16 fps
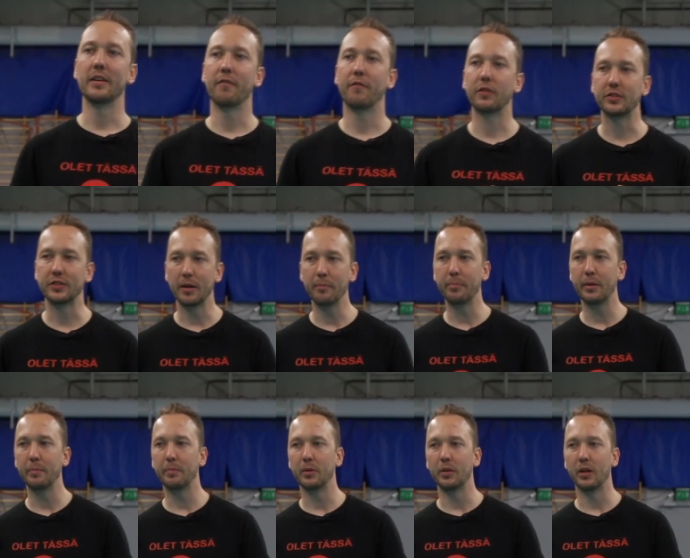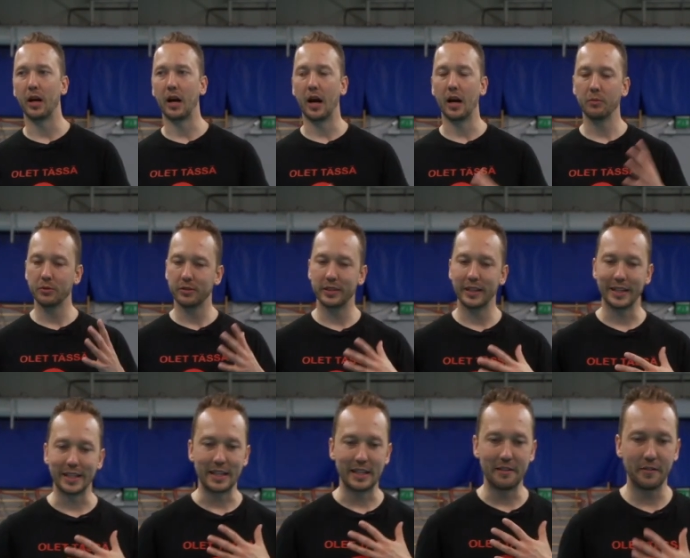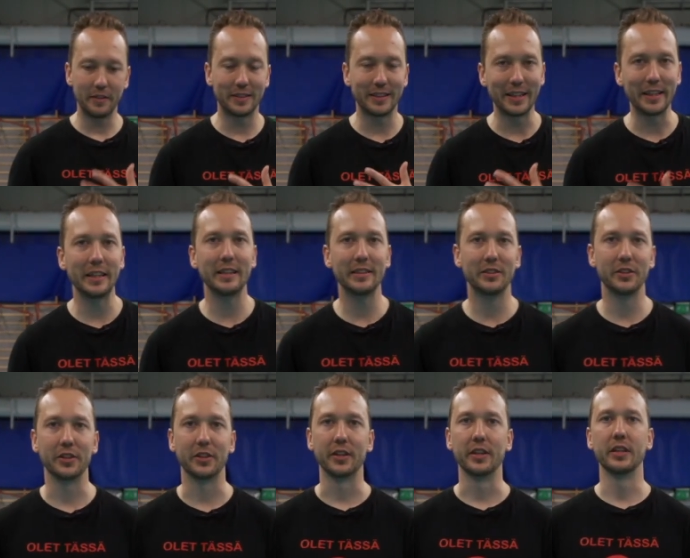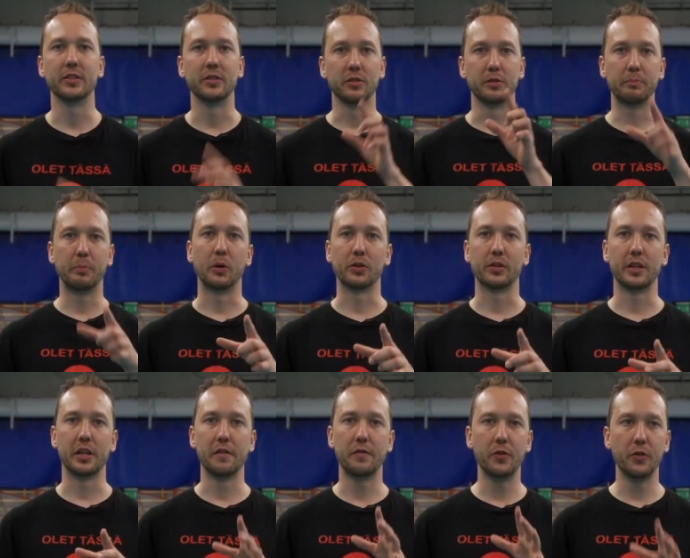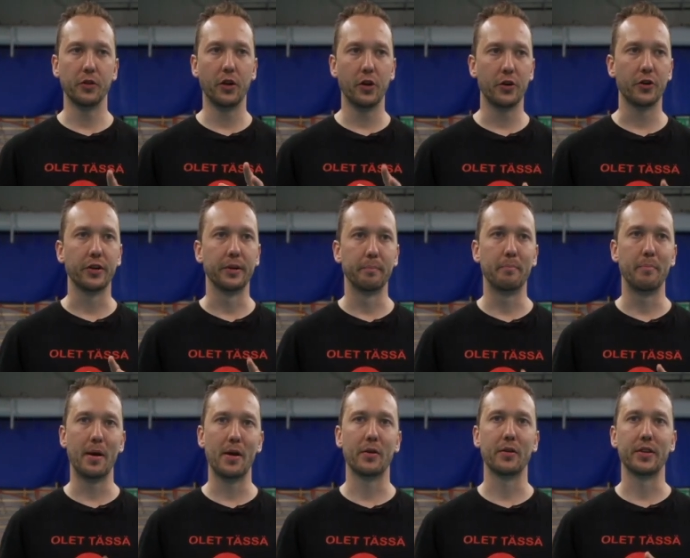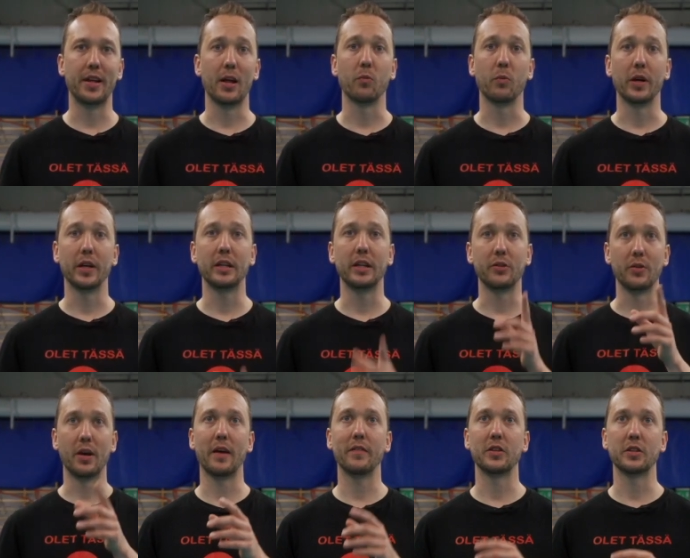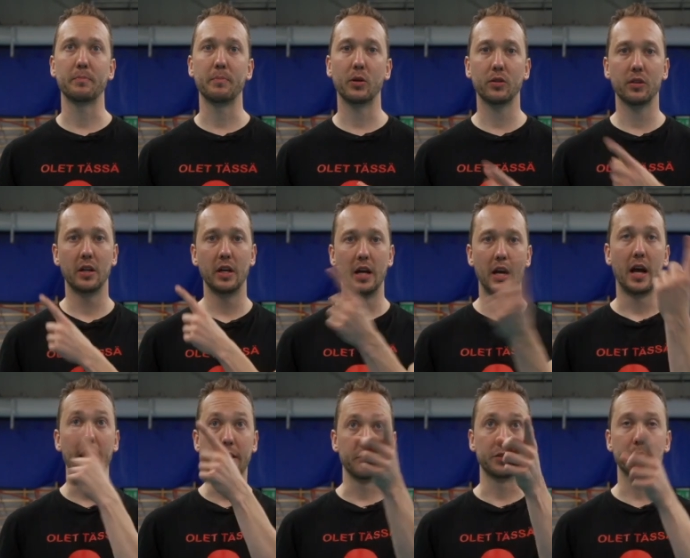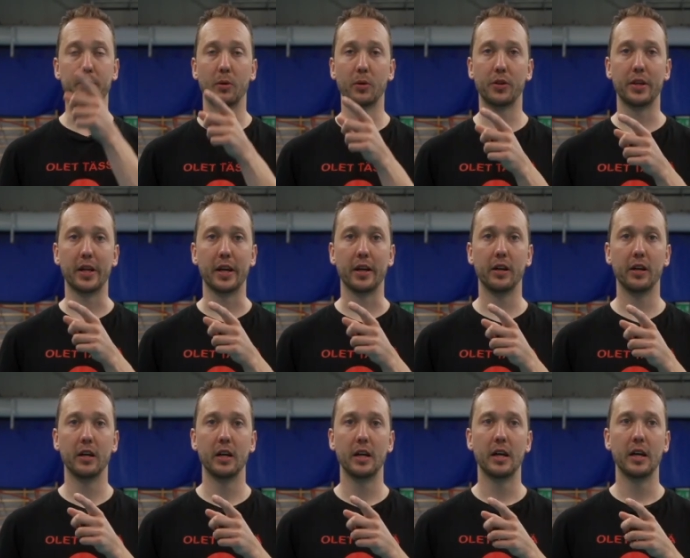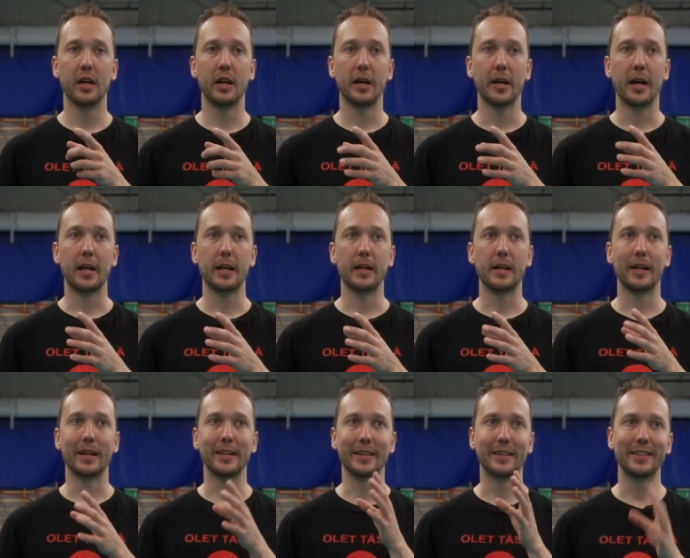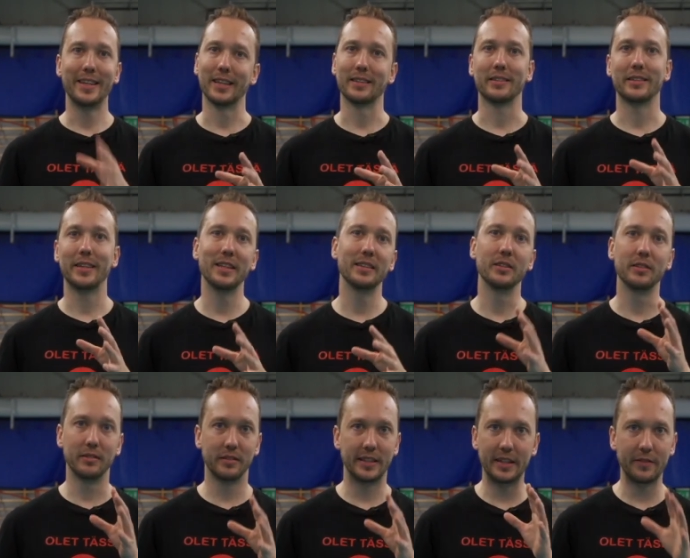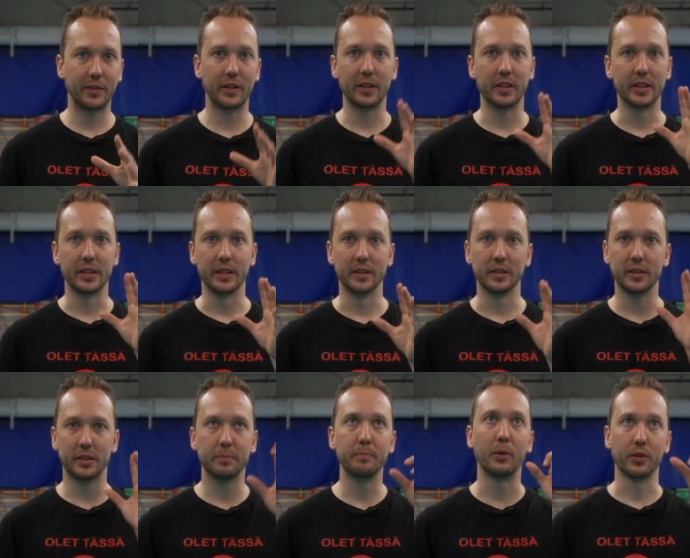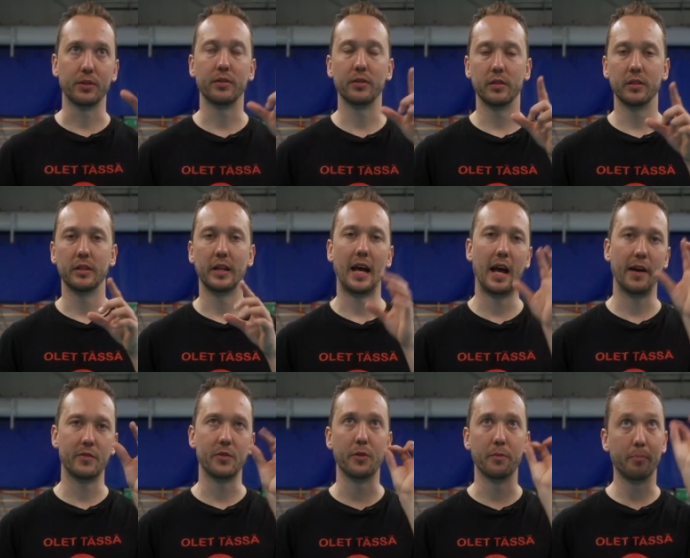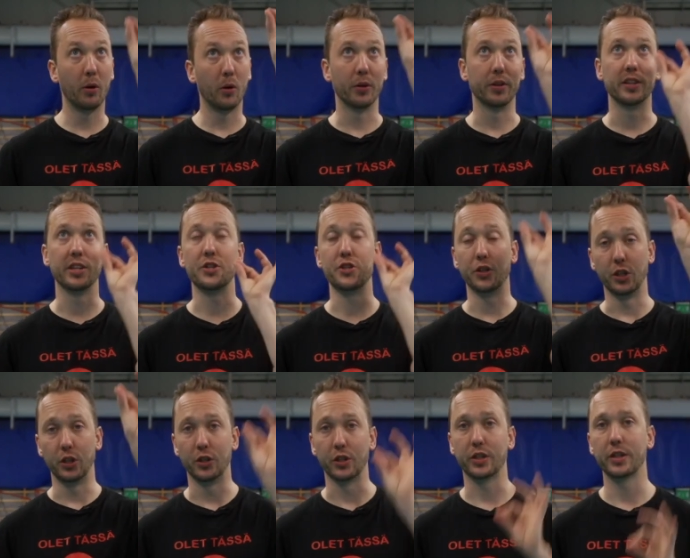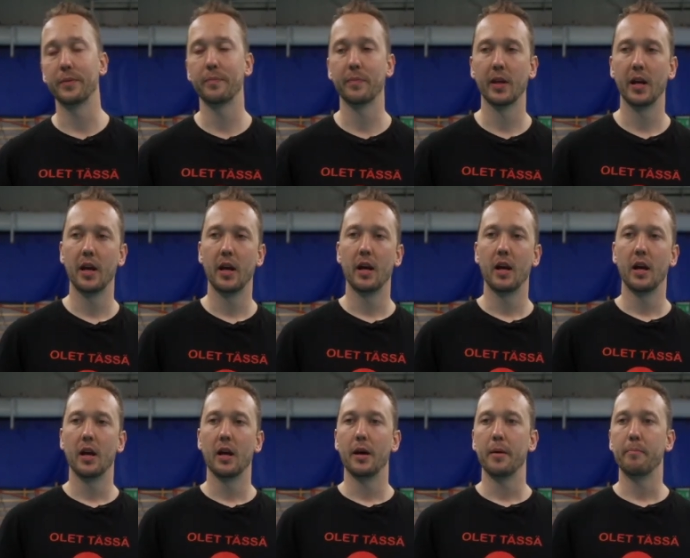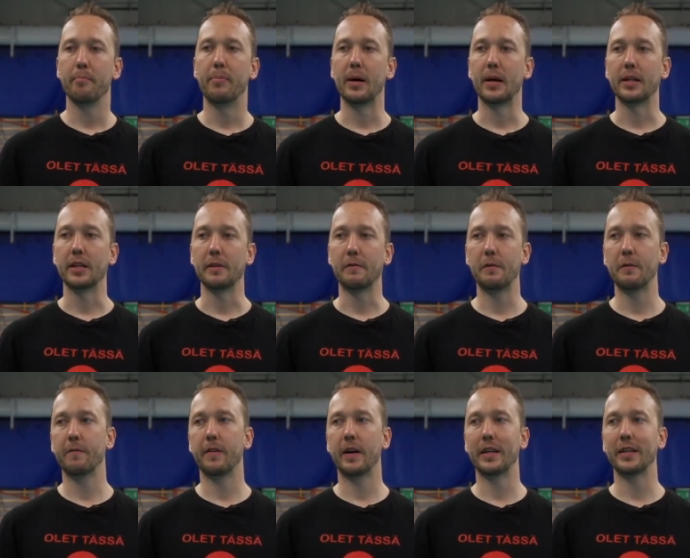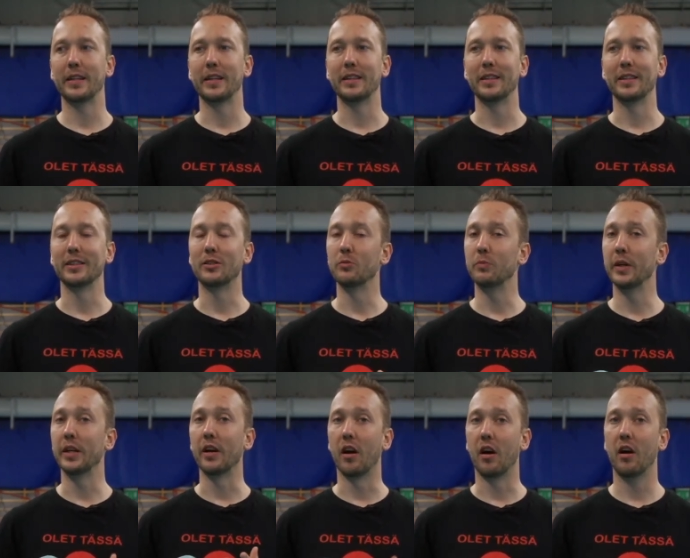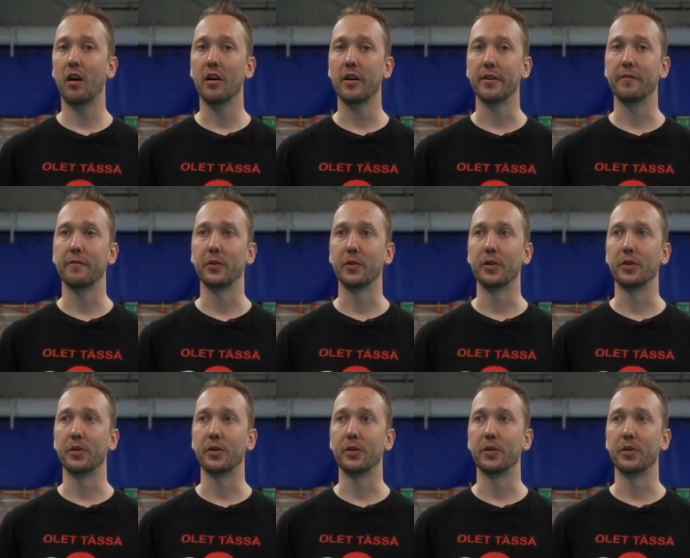For some people, I would say if it's easier to spot, if you learn better that way, that you have the spot and you spot there, yes, then definitely spot, have your point that you look. But if you find it's really hard for